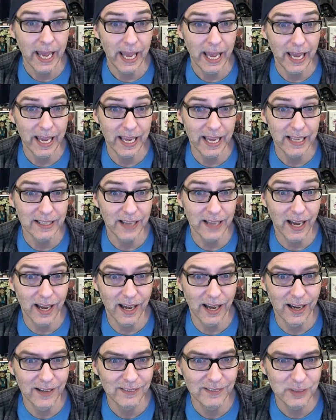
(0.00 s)
And
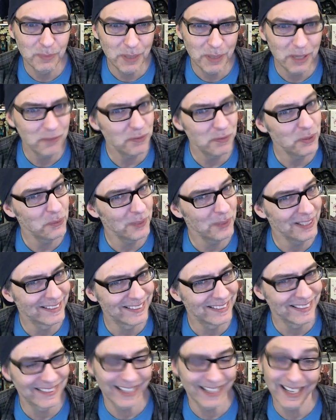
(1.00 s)
it's been a few weeks
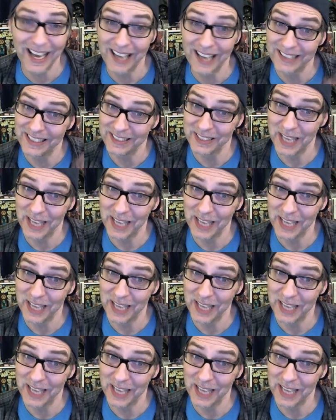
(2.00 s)
since I got this.